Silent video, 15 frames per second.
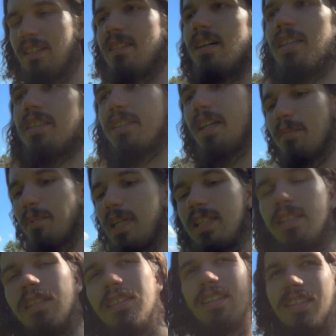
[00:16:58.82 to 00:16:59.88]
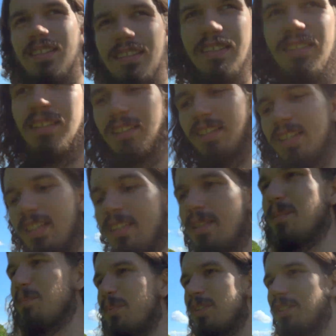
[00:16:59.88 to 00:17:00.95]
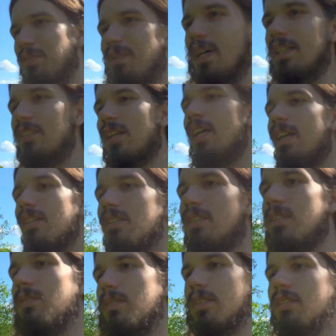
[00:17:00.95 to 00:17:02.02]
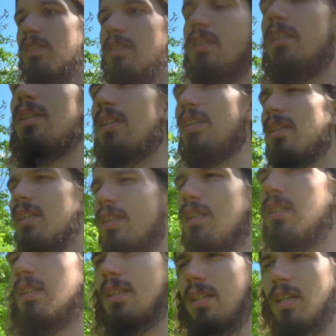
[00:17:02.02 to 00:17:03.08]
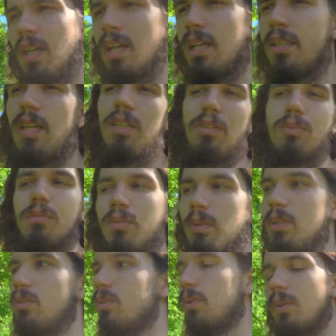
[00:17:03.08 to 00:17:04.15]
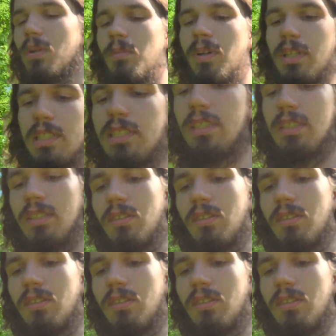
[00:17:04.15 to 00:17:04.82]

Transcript: that bad. Pretty fast. So I don't know what to talk about actually.